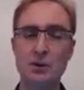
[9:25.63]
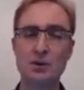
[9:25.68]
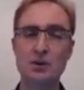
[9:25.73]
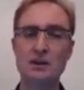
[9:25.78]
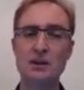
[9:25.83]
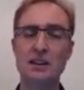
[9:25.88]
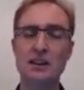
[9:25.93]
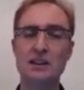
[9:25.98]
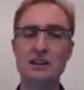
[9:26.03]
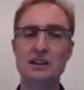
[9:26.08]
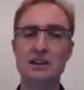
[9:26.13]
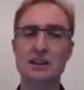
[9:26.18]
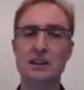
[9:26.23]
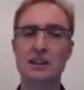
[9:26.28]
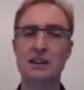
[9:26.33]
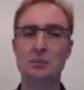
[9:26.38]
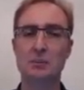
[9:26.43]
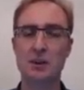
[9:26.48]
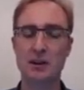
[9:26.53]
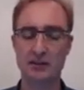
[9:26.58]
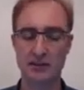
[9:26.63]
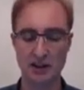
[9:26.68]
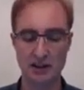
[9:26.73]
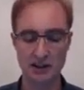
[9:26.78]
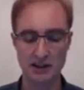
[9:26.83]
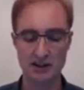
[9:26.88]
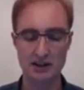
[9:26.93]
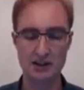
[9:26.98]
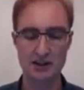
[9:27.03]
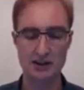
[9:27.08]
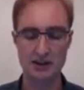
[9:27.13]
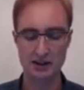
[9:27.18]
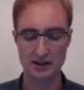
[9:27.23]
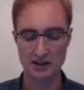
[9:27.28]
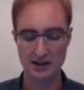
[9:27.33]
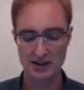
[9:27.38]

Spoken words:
It's like there's a little bit of a glitch.